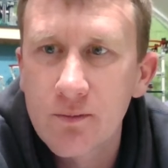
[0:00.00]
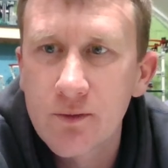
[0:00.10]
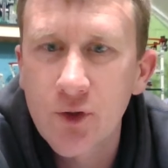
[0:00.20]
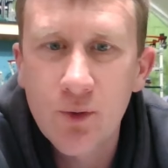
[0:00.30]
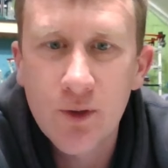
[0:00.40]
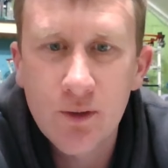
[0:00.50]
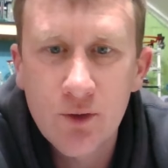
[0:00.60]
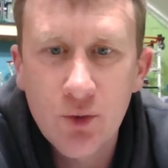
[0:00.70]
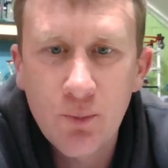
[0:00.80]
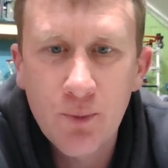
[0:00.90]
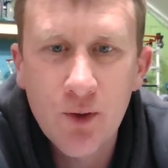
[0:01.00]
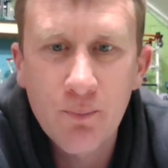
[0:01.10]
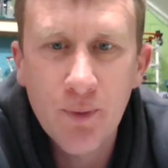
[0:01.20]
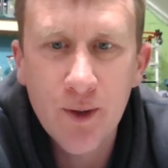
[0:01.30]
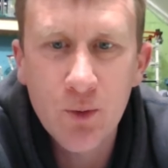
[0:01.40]
So you can
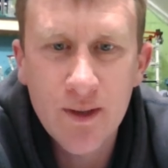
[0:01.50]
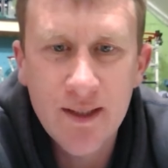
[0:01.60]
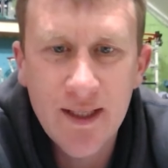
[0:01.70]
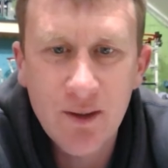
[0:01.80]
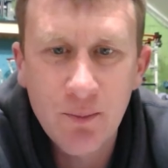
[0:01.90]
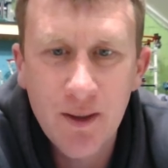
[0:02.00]
pre-order now,